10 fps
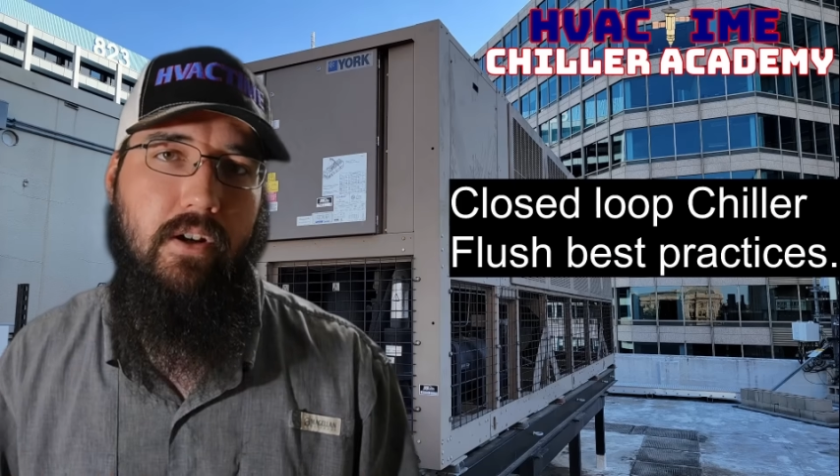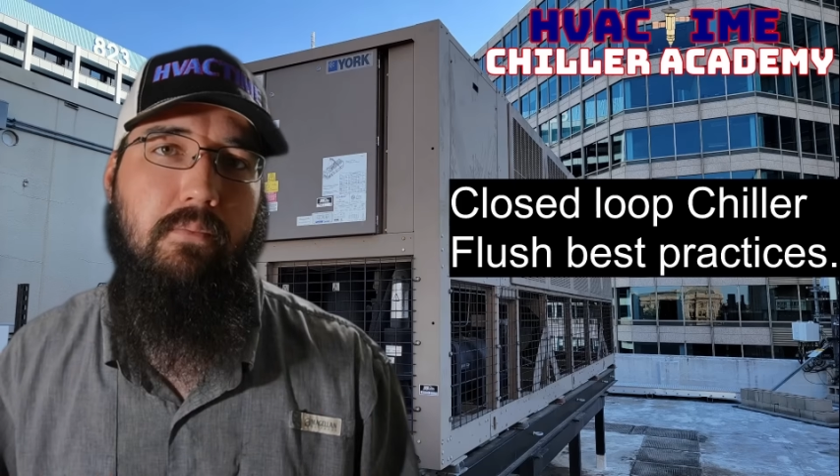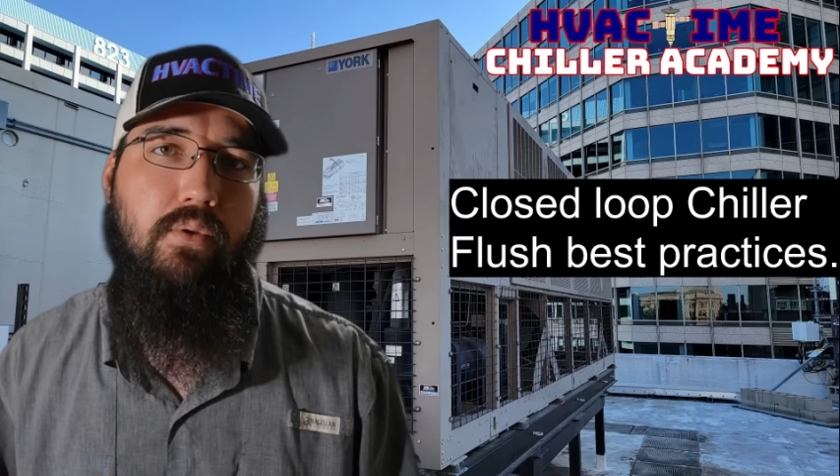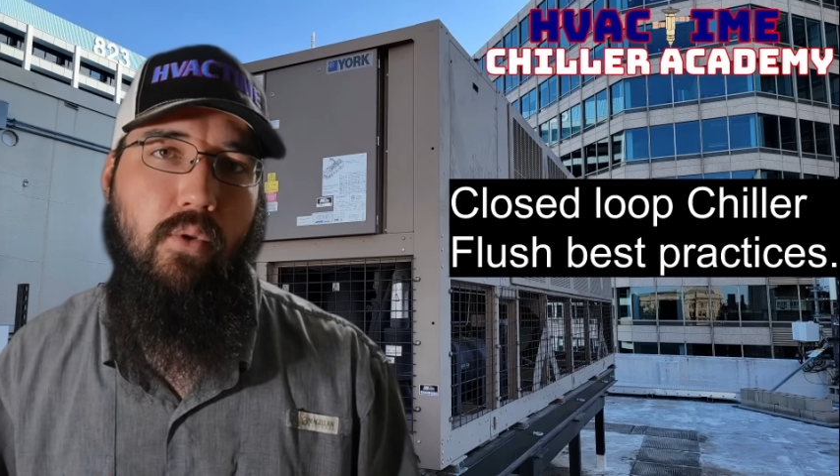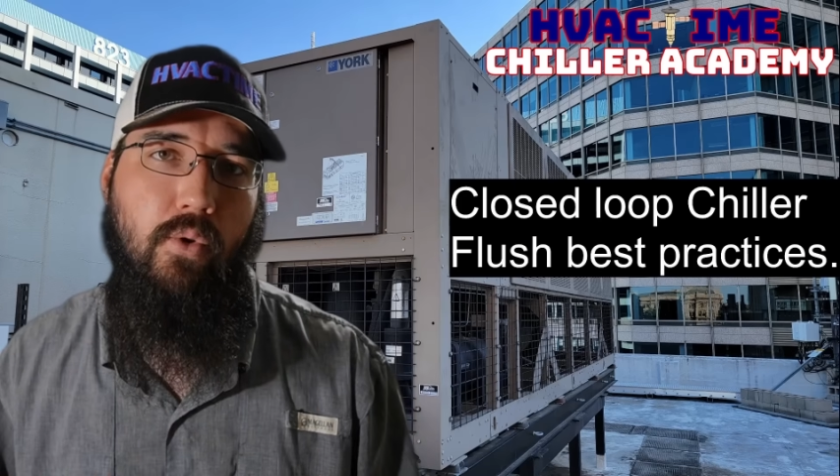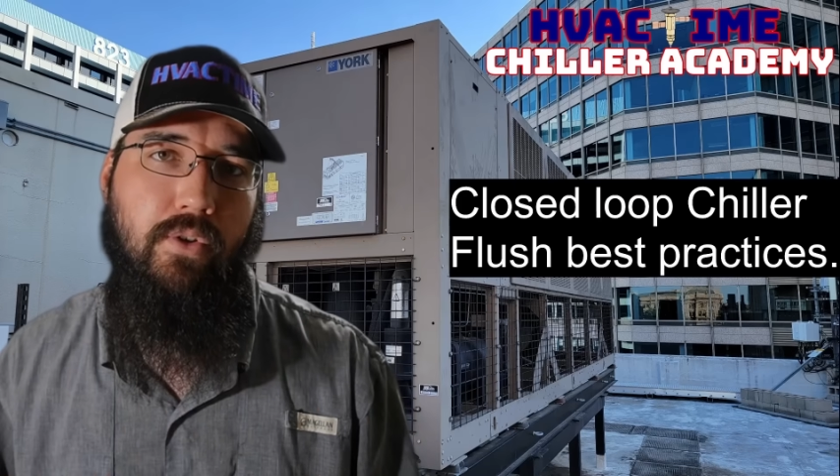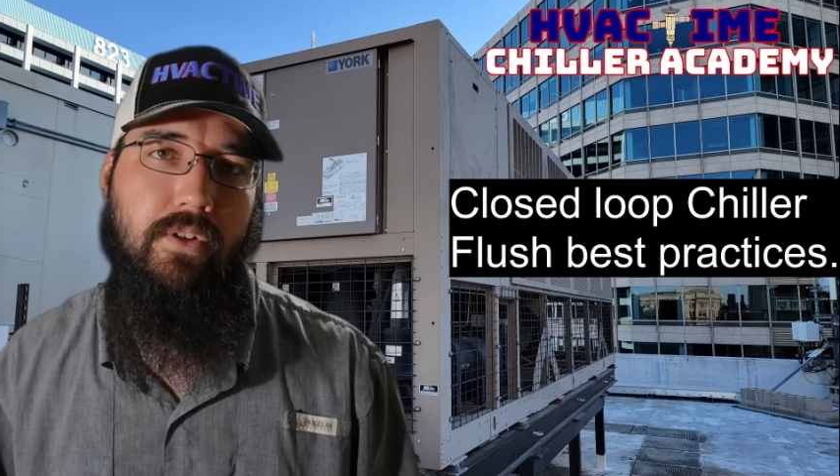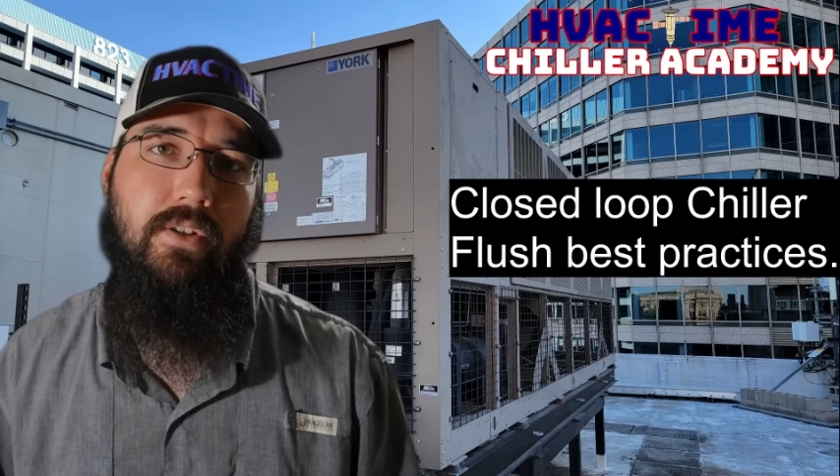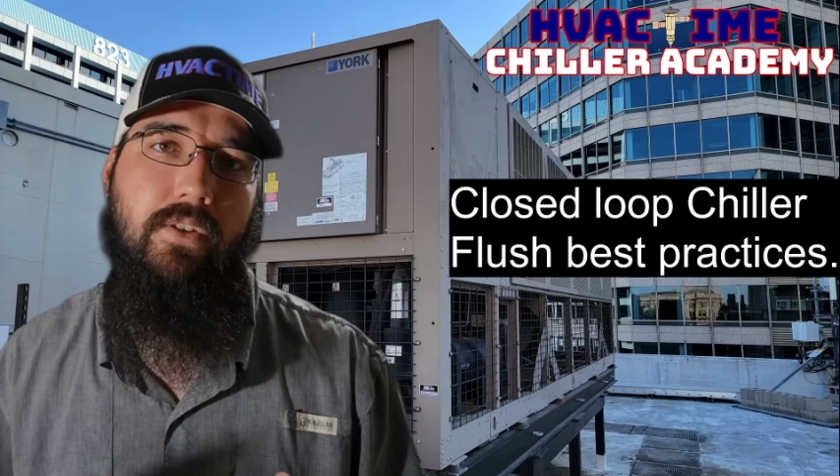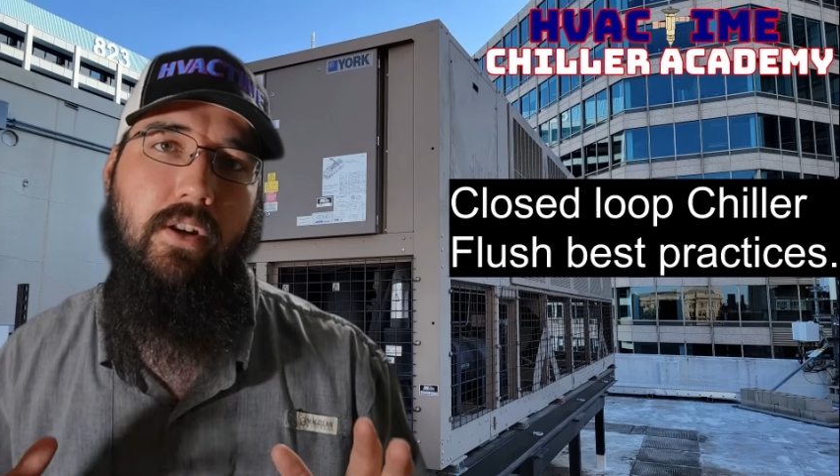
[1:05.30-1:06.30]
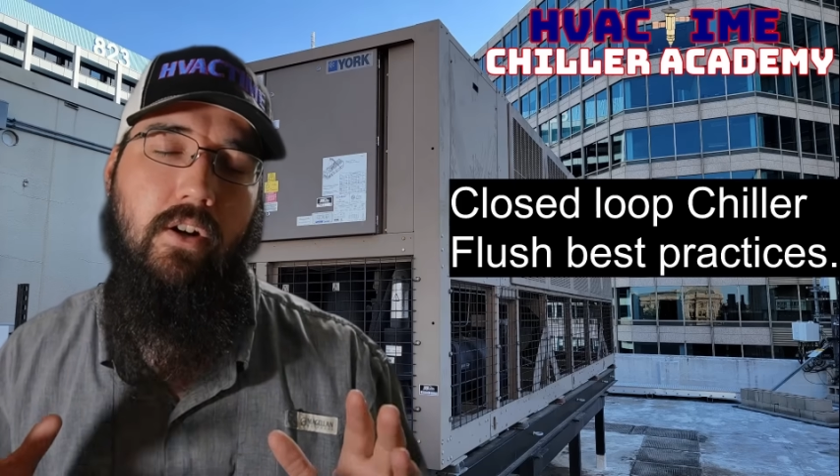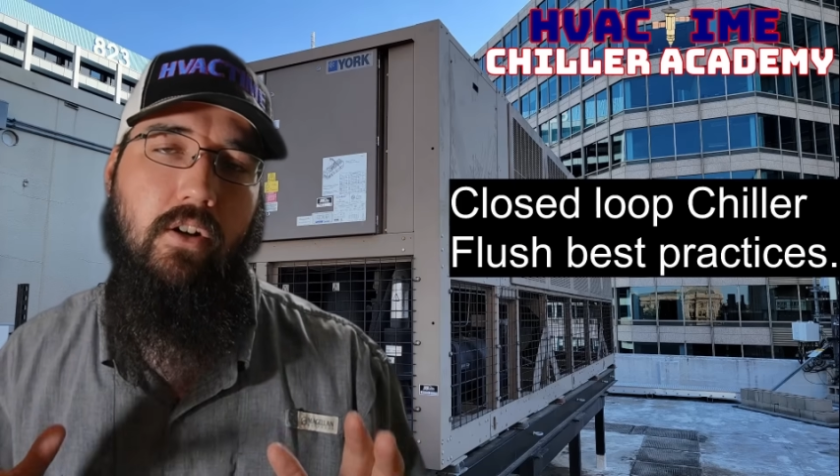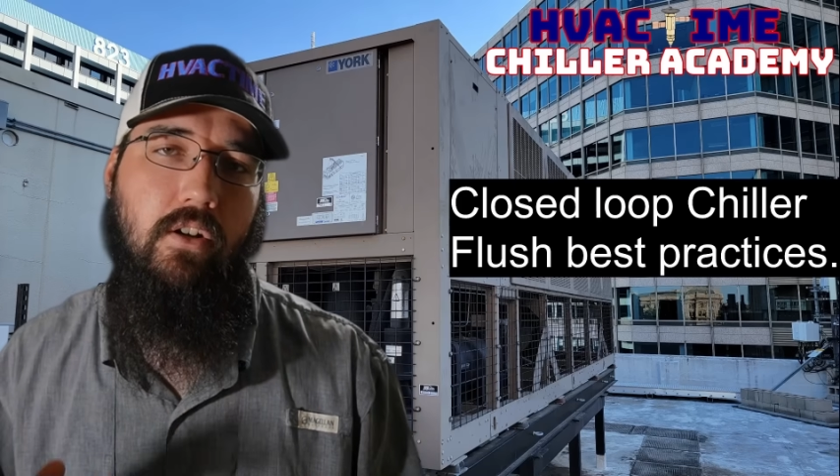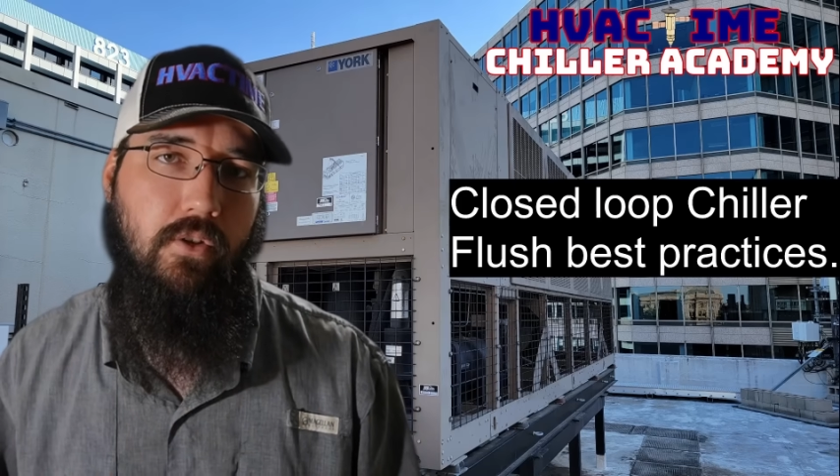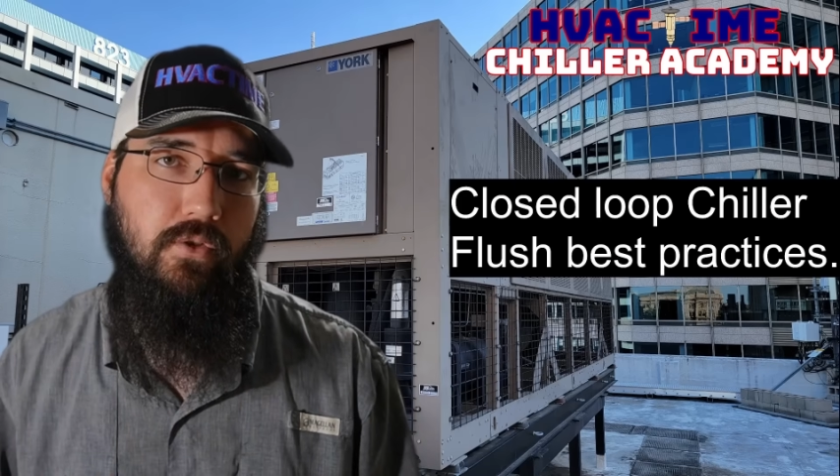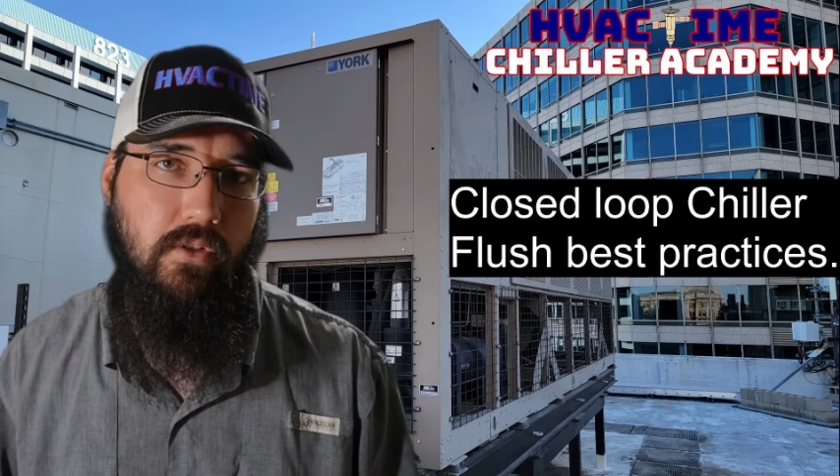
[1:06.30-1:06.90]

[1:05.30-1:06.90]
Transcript: important that our closed